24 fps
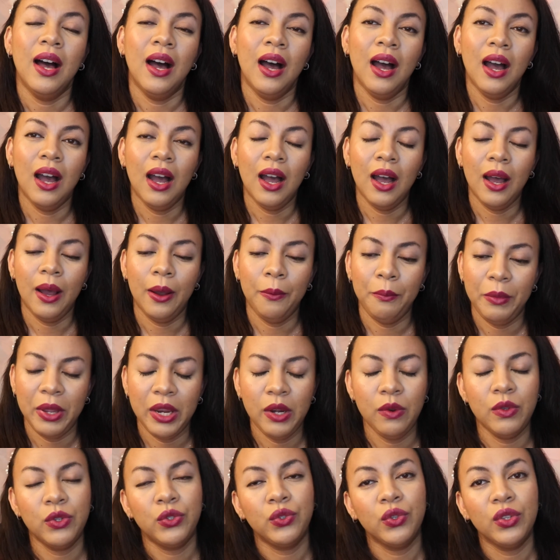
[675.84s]

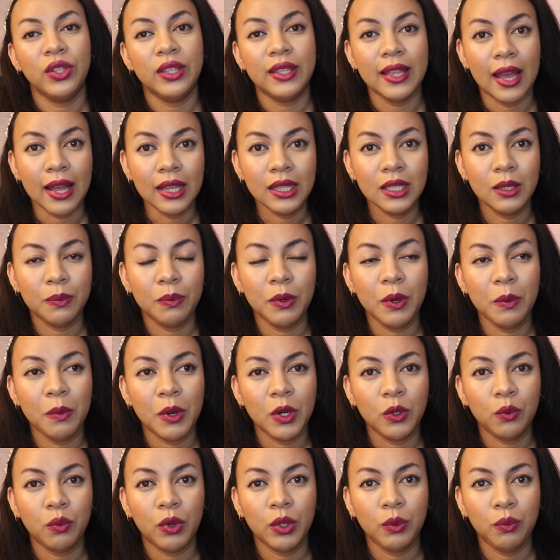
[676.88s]
Anyway, so that's pretty
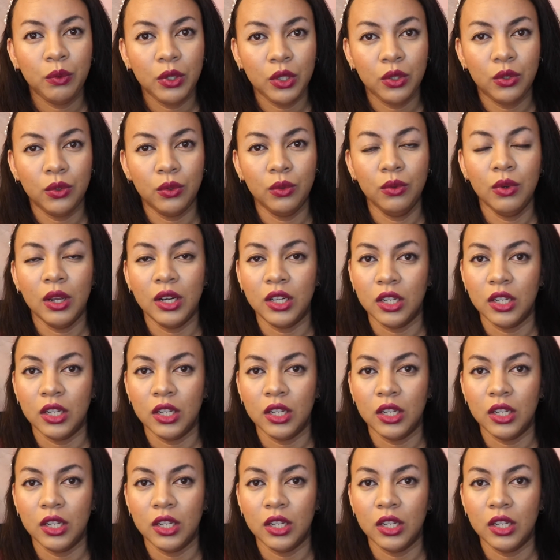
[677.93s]
much what we do.